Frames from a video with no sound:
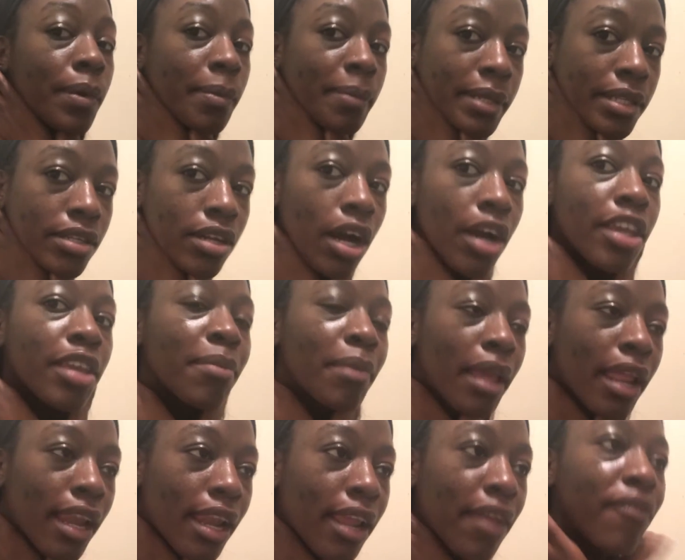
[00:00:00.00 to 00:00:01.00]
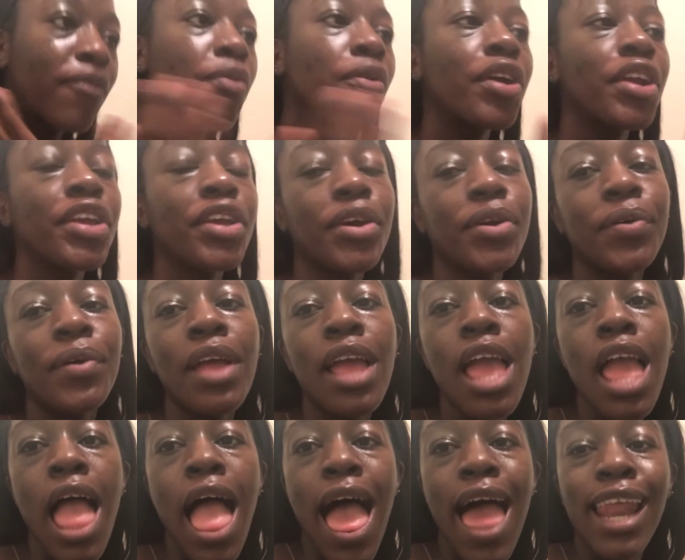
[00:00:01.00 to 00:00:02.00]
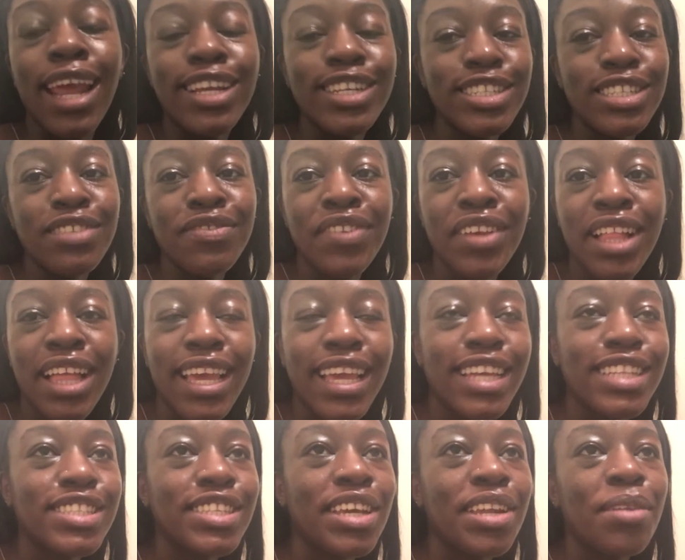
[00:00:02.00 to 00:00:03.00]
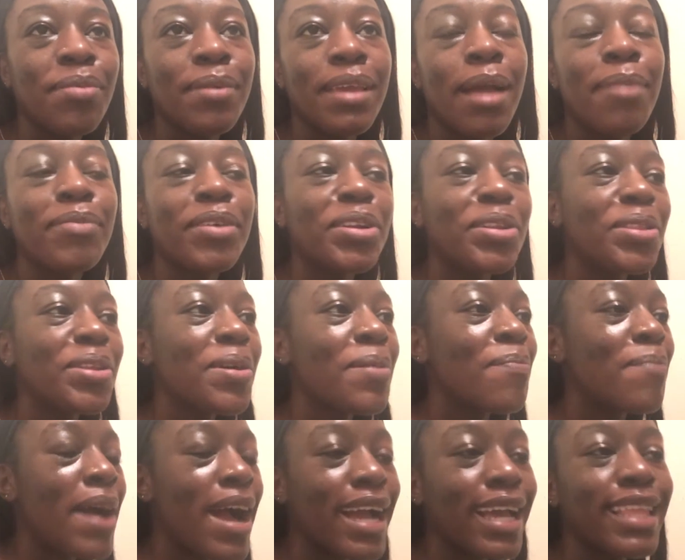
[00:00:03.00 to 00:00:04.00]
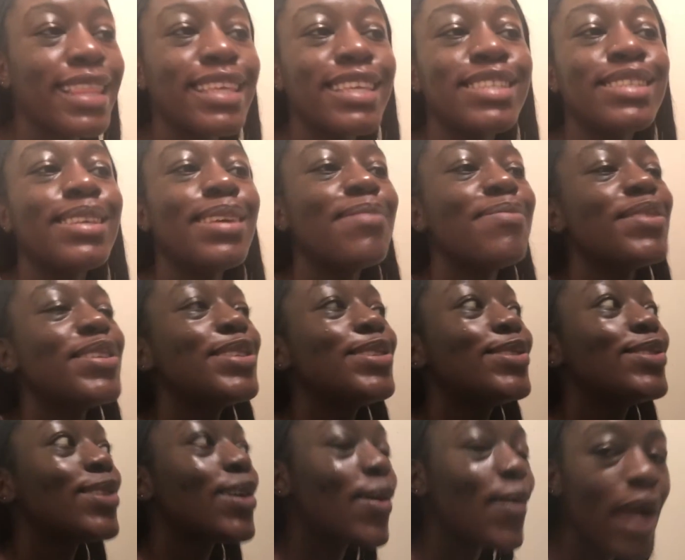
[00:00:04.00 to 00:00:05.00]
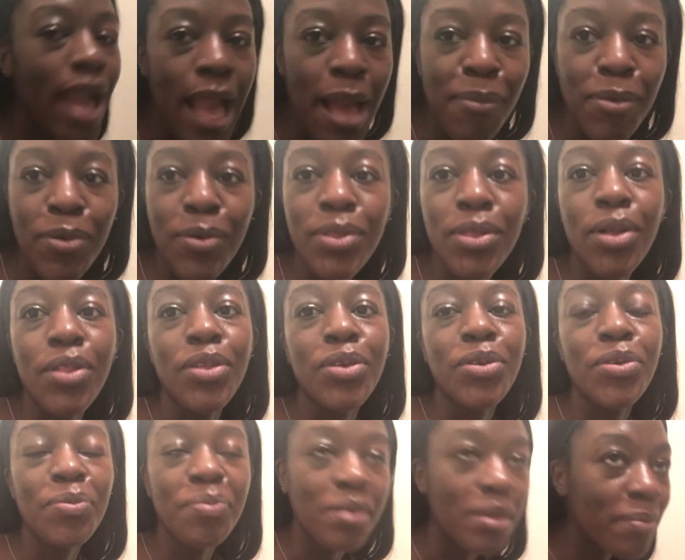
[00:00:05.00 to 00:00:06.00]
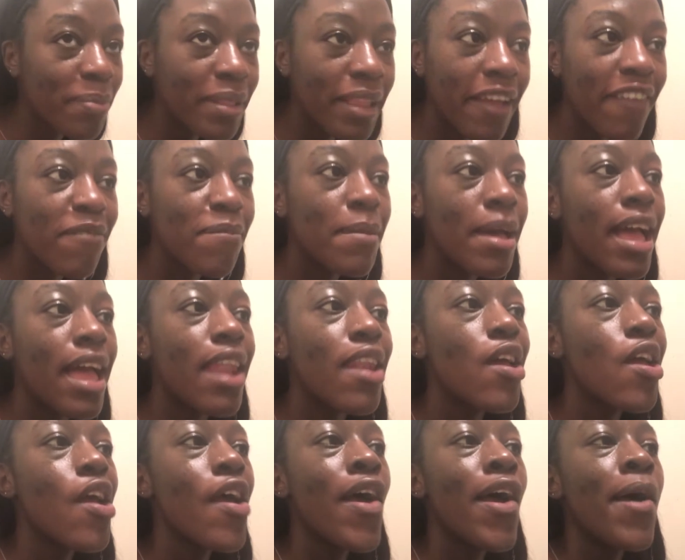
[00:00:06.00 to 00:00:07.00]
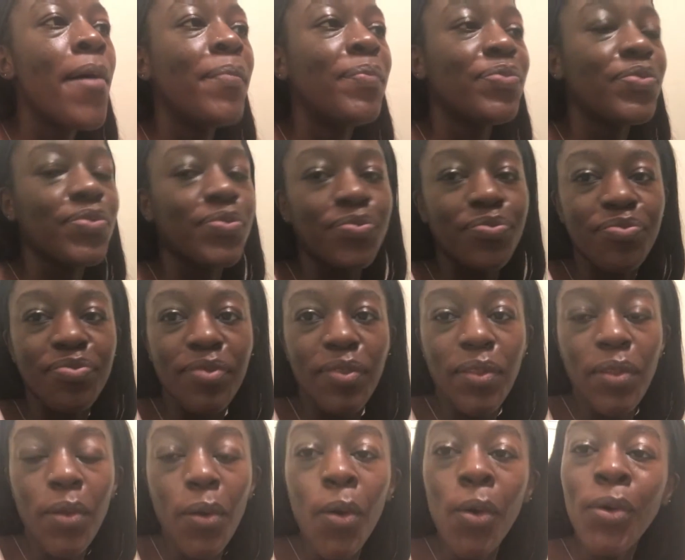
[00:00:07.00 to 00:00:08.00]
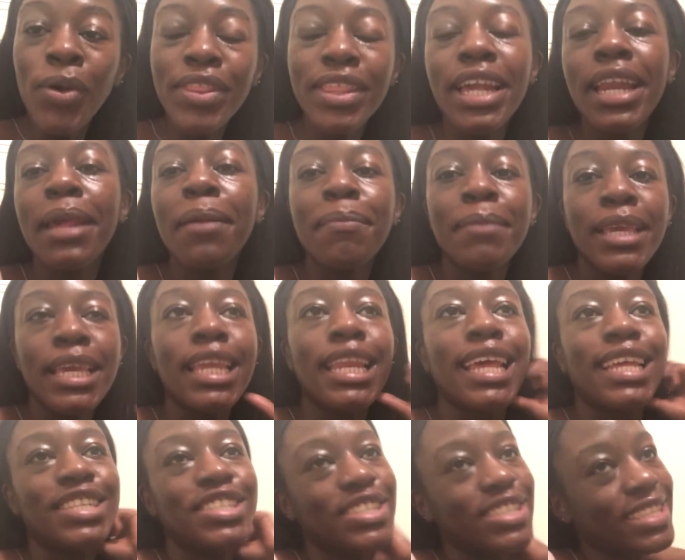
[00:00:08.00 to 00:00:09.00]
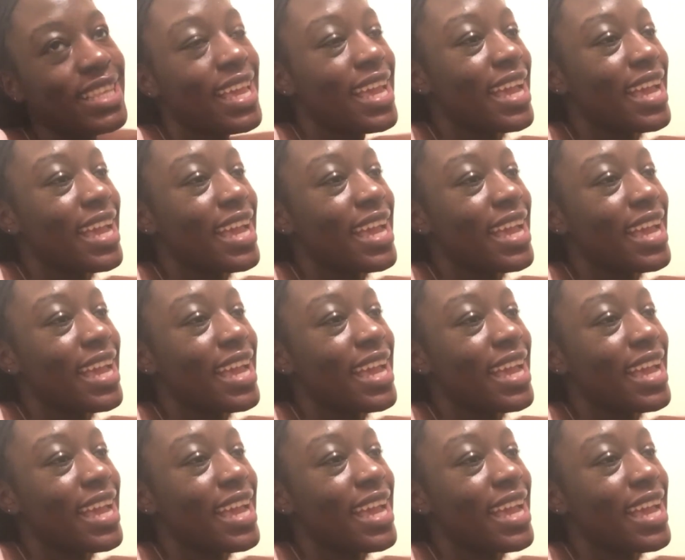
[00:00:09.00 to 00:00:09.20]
will be documenting it for you, and I just feel like I'm gonna look back at this and be so happy with all the new people I've met or that I meet, and just,